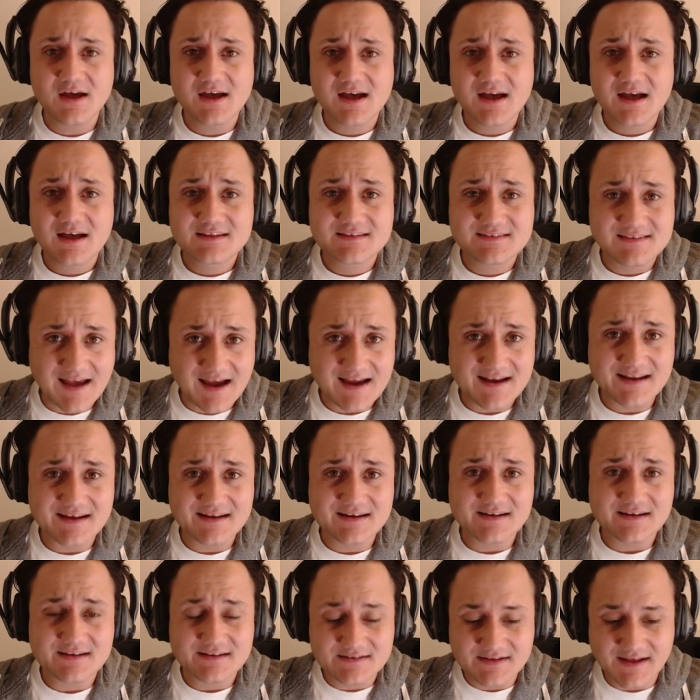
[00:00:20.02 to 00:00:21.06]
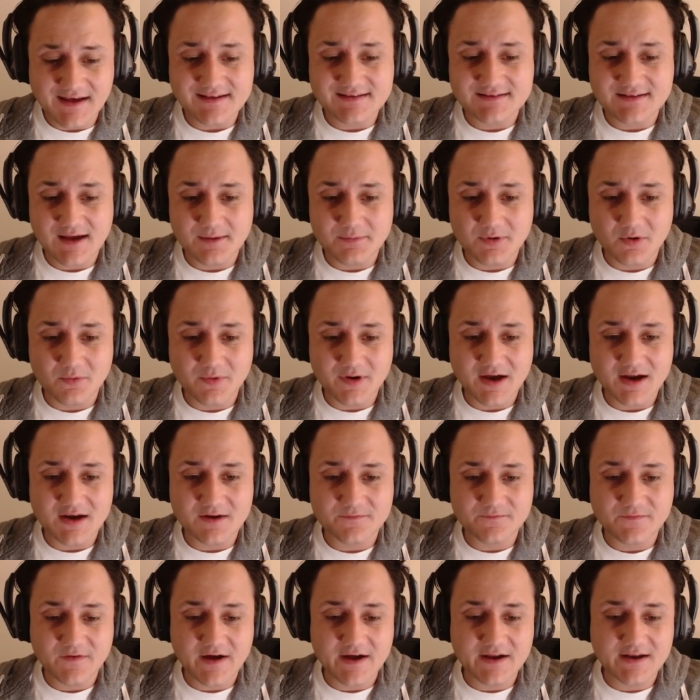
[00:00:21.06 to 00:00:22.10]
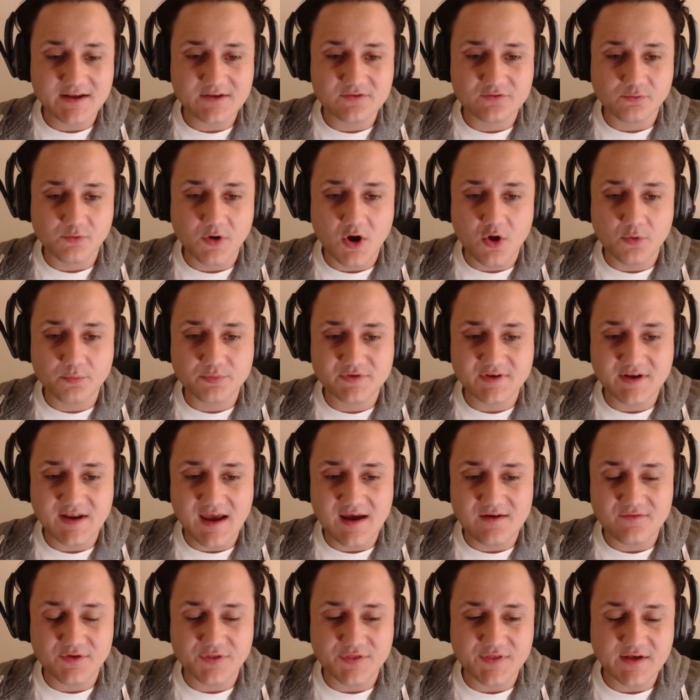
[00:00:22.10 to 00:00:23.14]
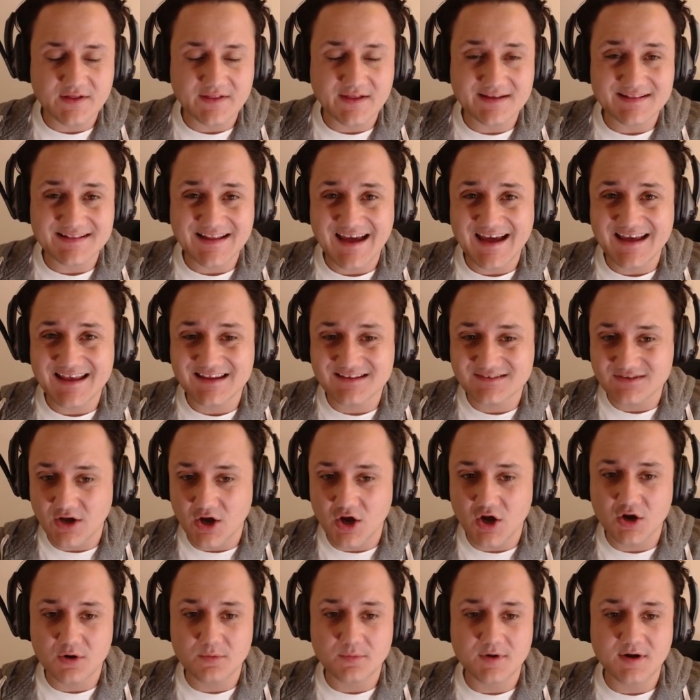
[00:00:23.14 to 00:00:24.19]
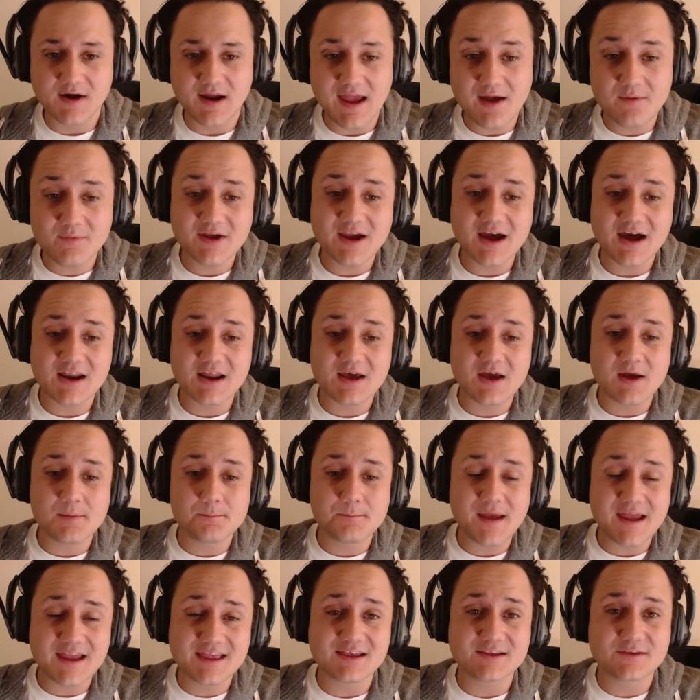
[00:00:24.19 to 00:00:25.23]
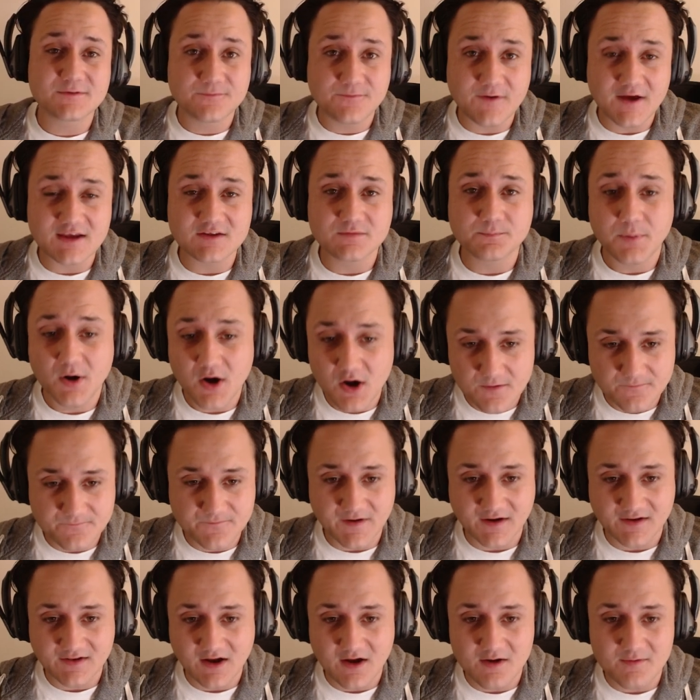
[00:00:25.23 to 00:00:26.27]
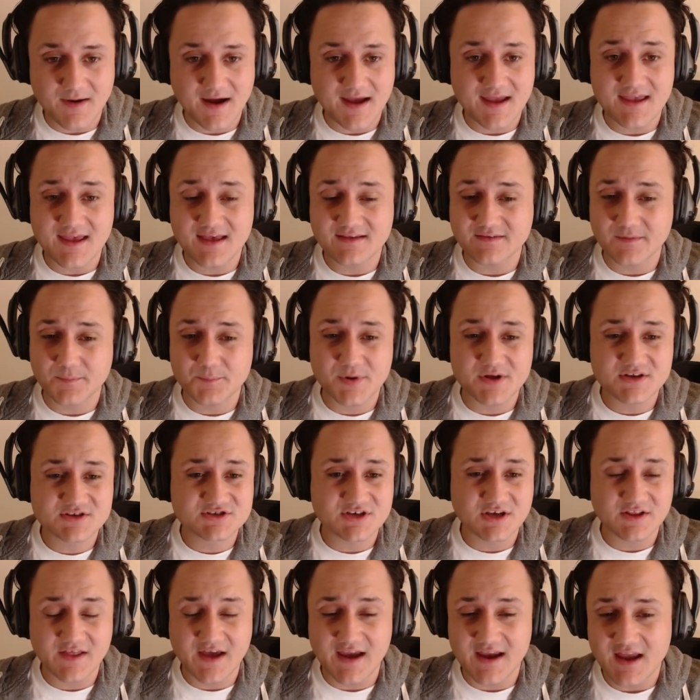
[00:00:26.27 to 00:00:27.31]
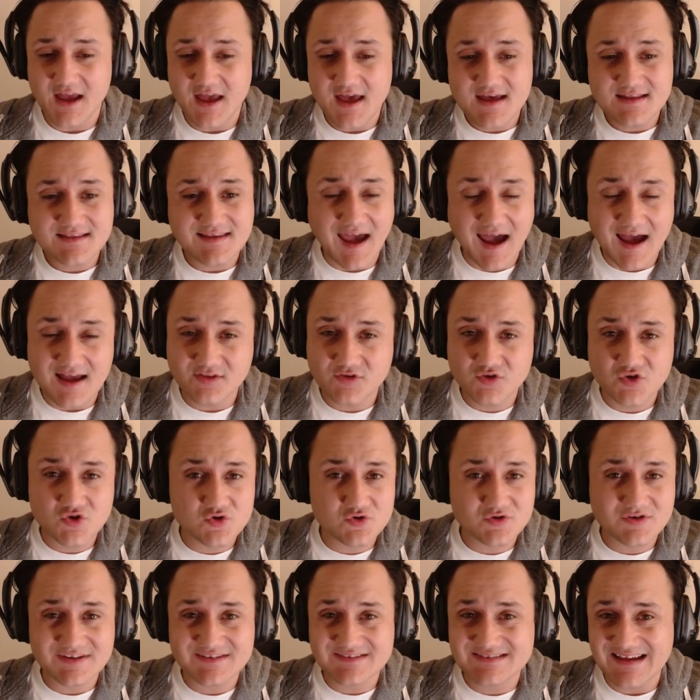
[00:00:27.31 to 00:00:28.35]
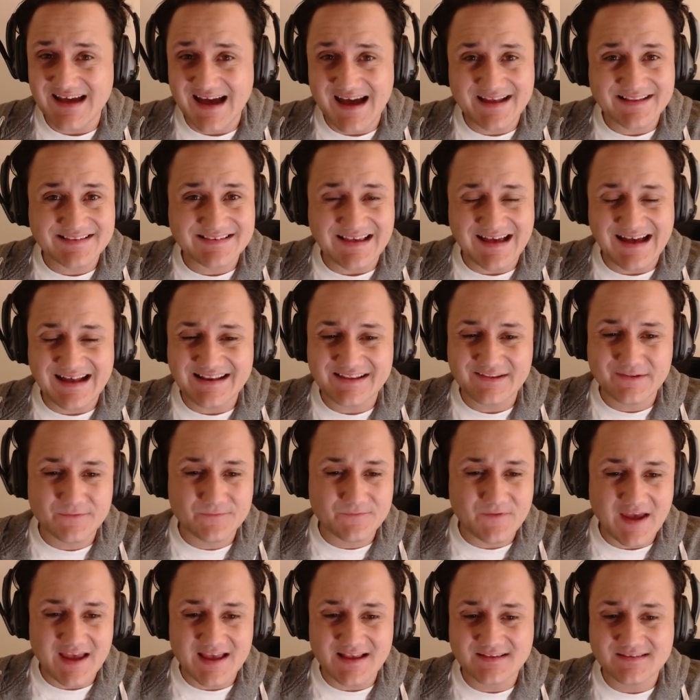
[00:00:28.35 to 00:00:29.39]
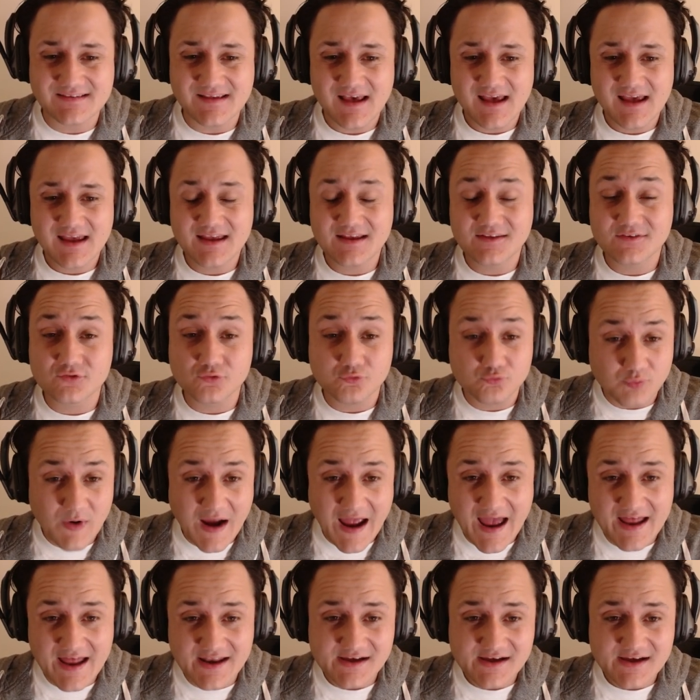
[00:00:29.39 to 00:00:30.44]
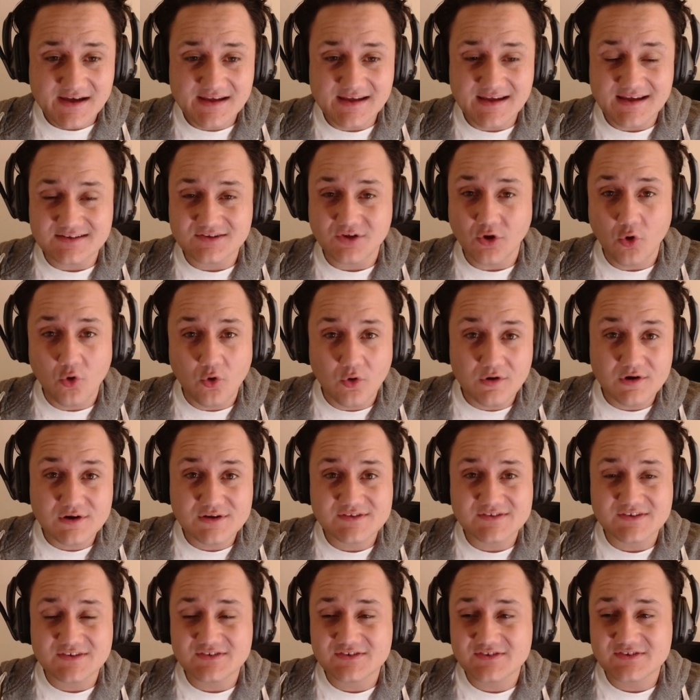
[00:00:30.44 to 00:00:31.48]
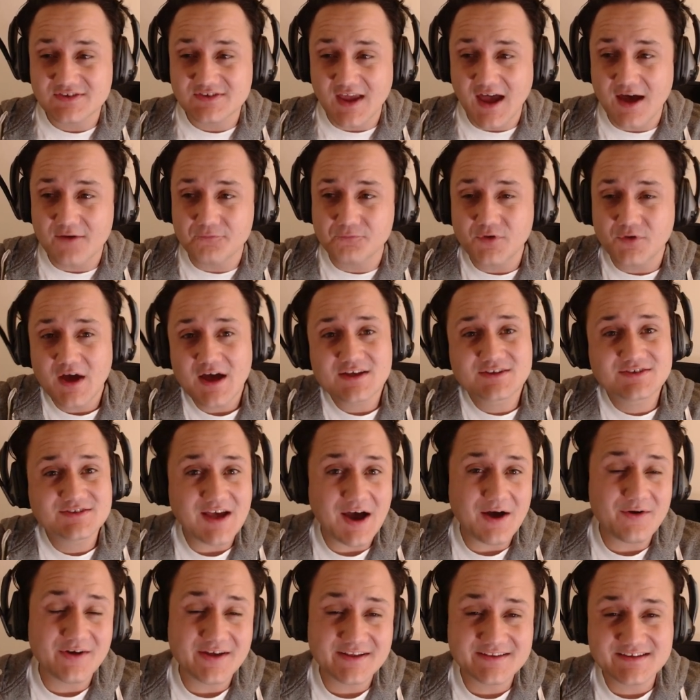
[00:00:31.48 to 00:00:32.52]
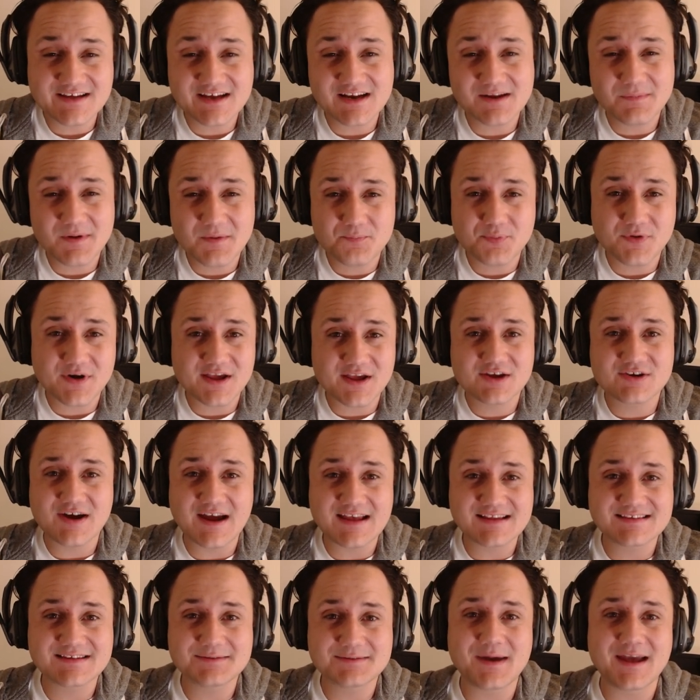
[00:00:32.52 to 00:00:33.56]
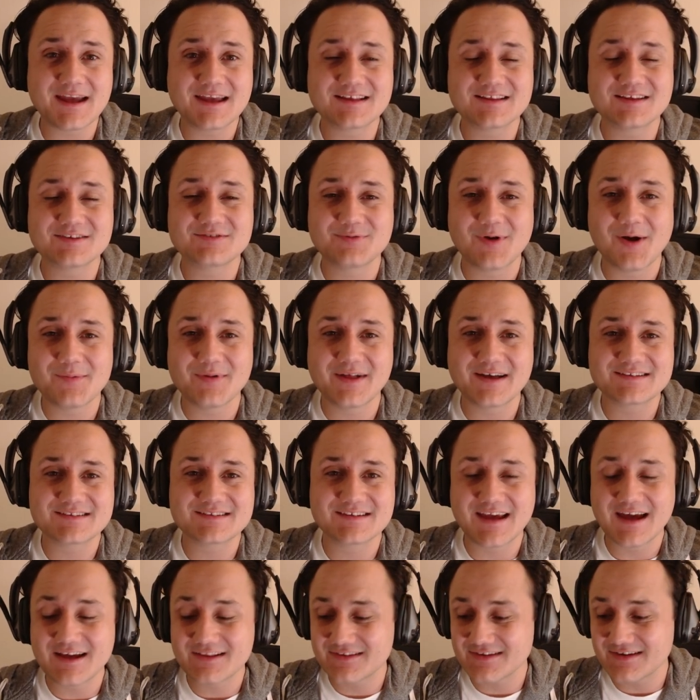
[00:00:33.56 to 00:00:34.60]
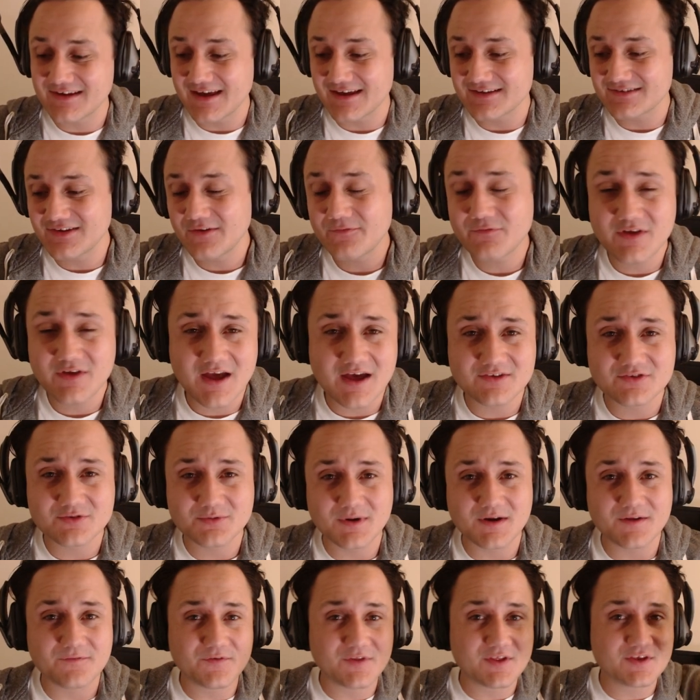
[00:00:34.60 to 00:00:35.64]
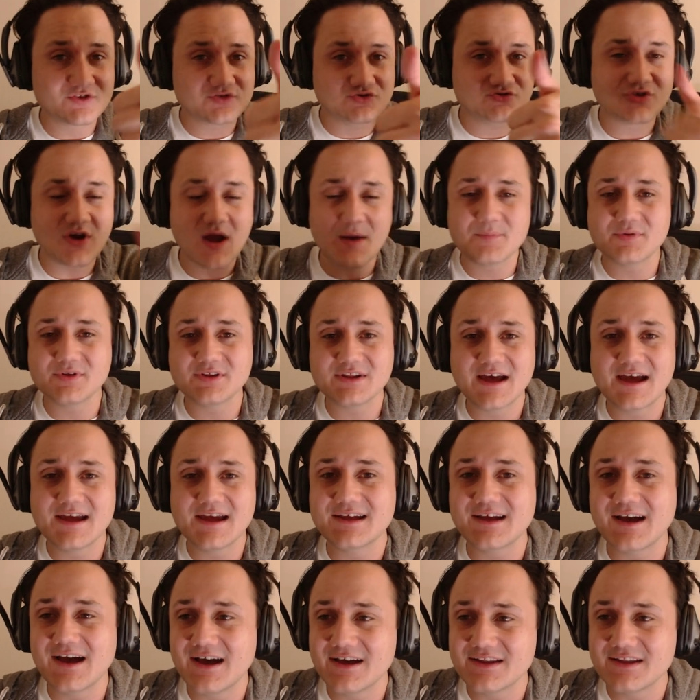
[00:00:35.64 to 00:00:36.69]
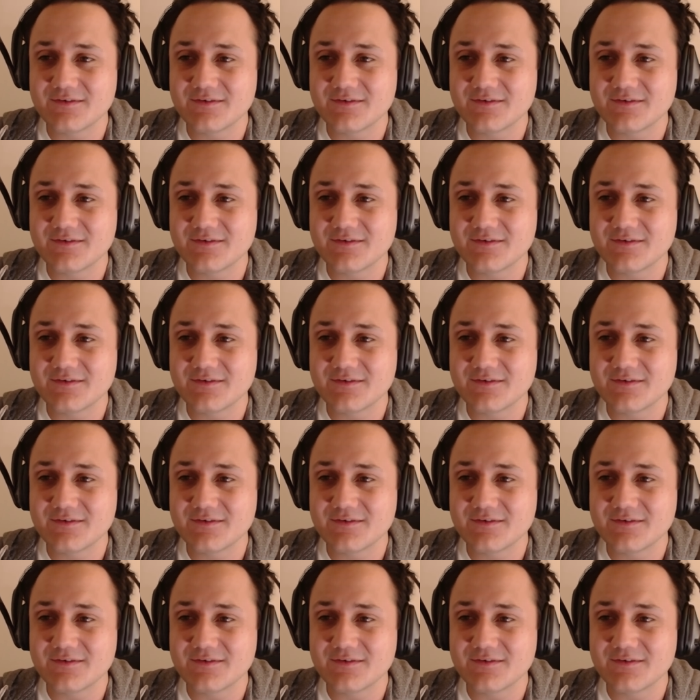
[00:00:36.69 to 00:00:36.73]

sighted lightsaber. We gotta find his robes and everything like that, his armor. And we gotta make his face perfect, alright? He has a bunch of like tattoo designs on his face. He's red, he has horns and stuff. So it's gonna be pretty crazy making this Roblox account today. So if you guys are ready for this, drop a like on the